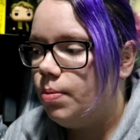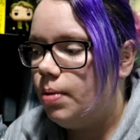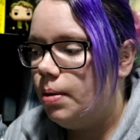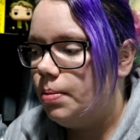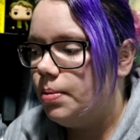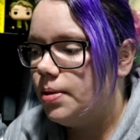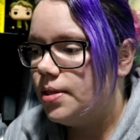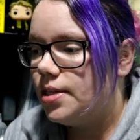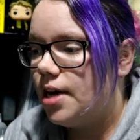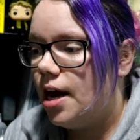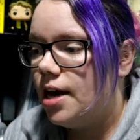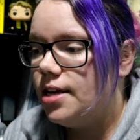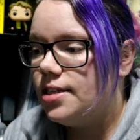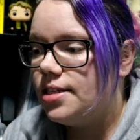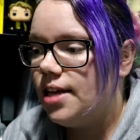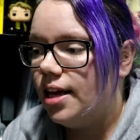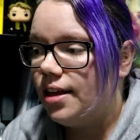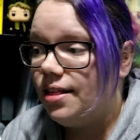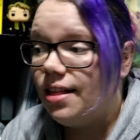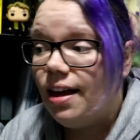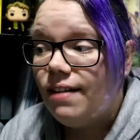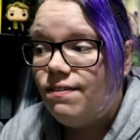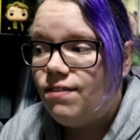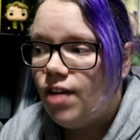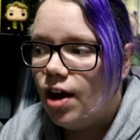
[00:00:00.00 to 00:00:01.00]
people say it's like
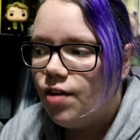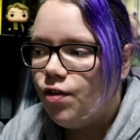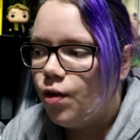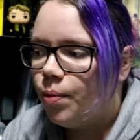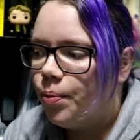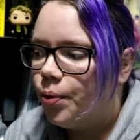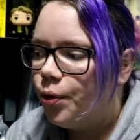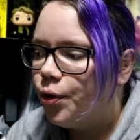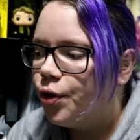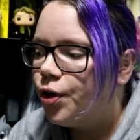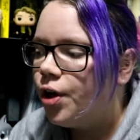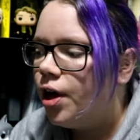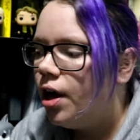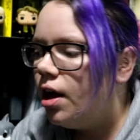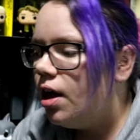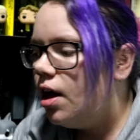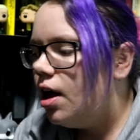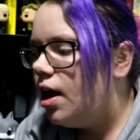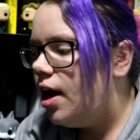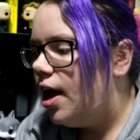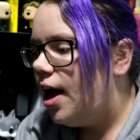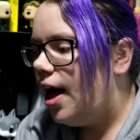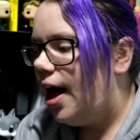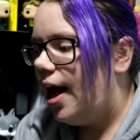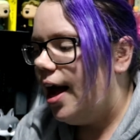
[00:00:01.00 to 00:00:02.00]
their favourite book.
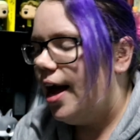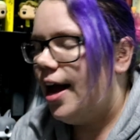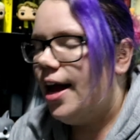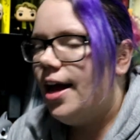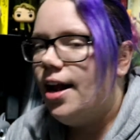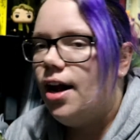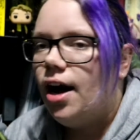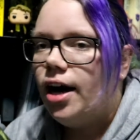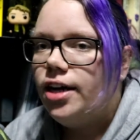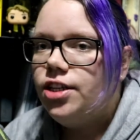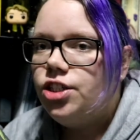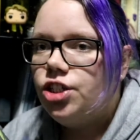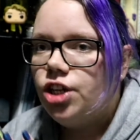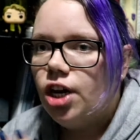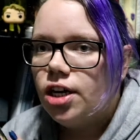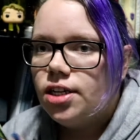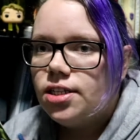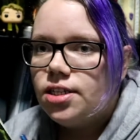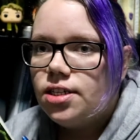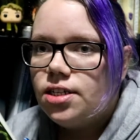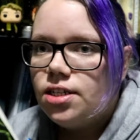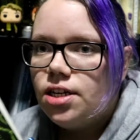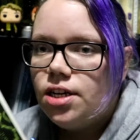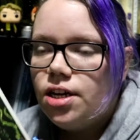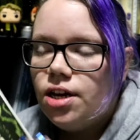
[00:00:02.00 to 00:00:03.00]
And I
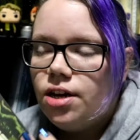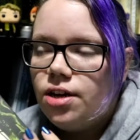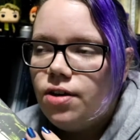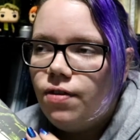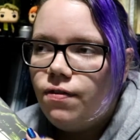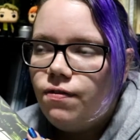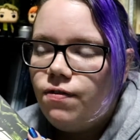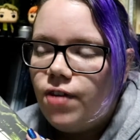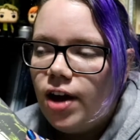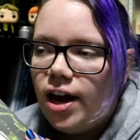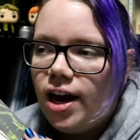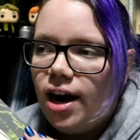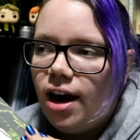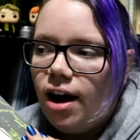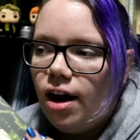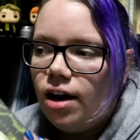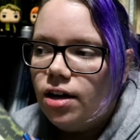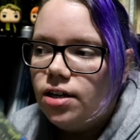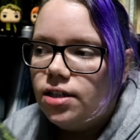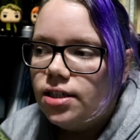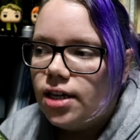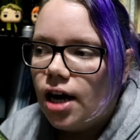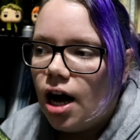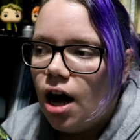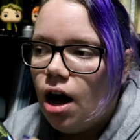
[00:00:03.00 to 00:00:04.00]
just
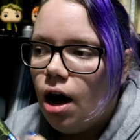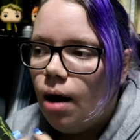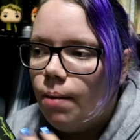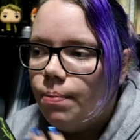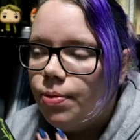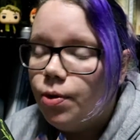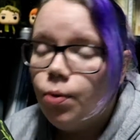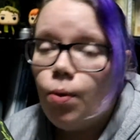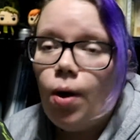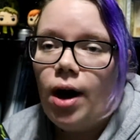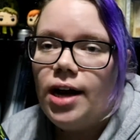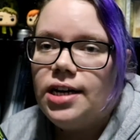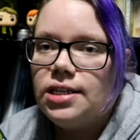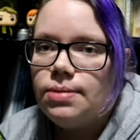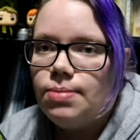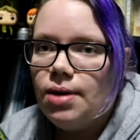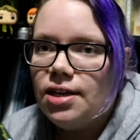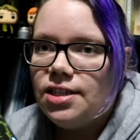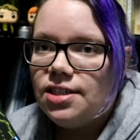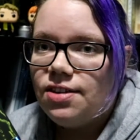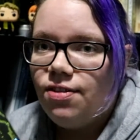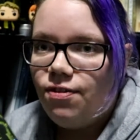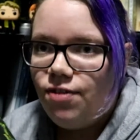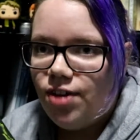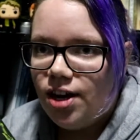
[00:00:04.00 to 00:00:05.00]
found The Wise
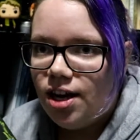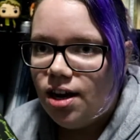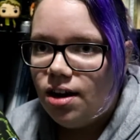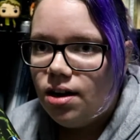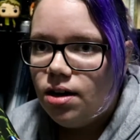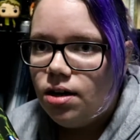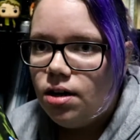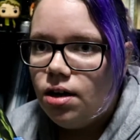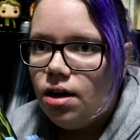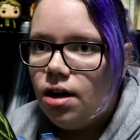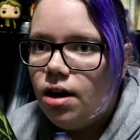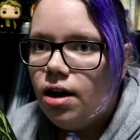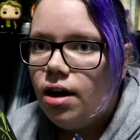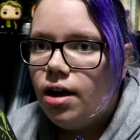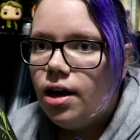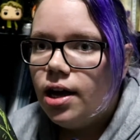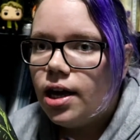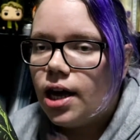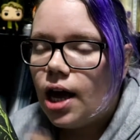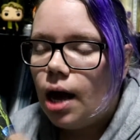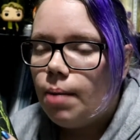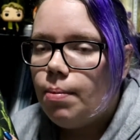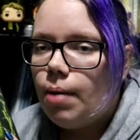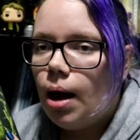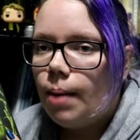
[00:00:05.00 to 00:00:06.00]
Man's Fear
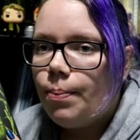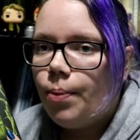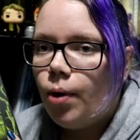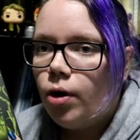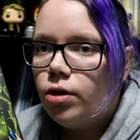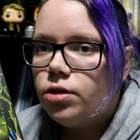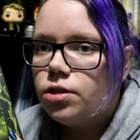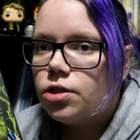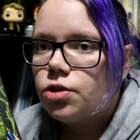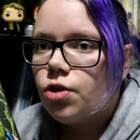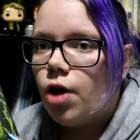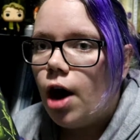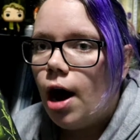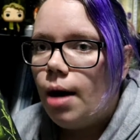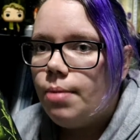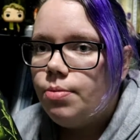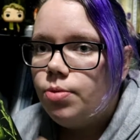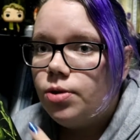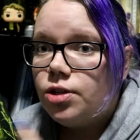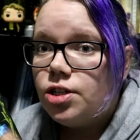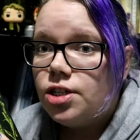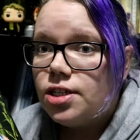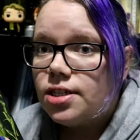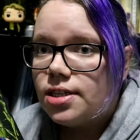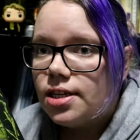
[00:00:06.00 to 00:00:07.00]
come up on Scribe,
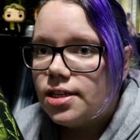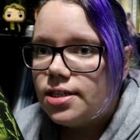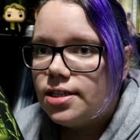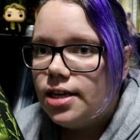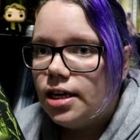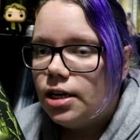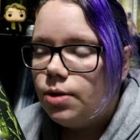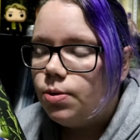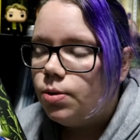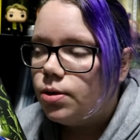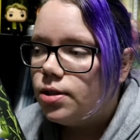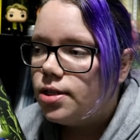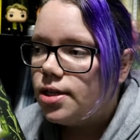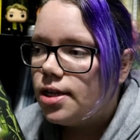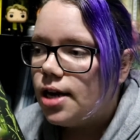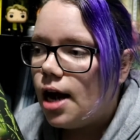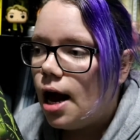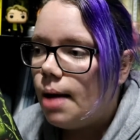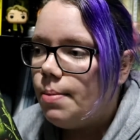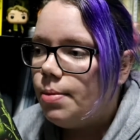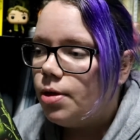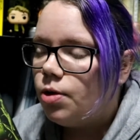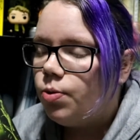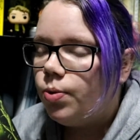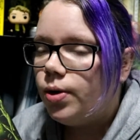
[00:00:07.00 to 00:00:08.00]
which is the sequel to The
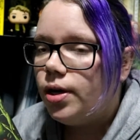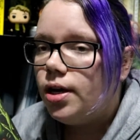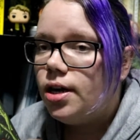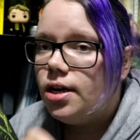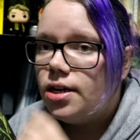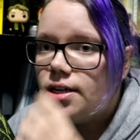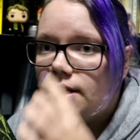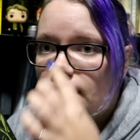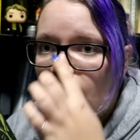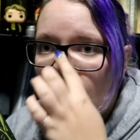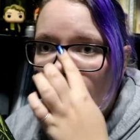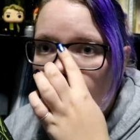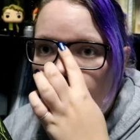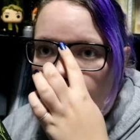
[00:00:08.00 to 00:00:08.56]
Name of the Wind,